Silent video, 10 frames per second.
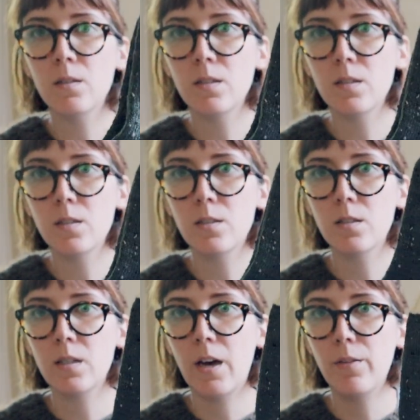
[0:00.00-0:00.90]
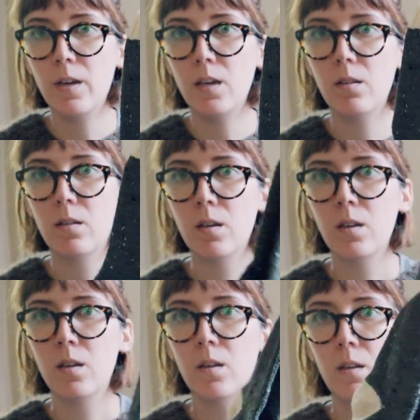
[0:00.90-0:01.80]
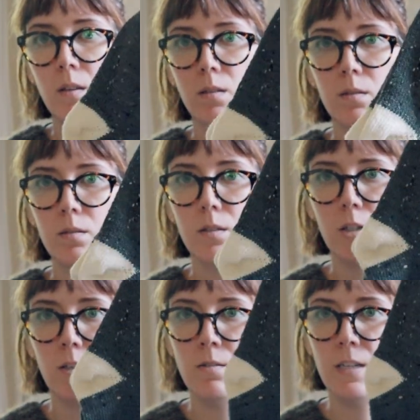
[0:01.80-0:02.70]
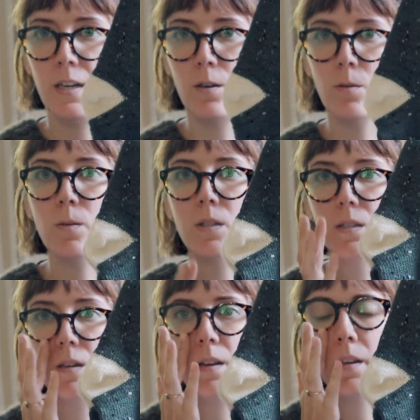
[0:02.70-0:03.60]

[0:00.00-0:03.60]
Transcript: so this is just how they turned out.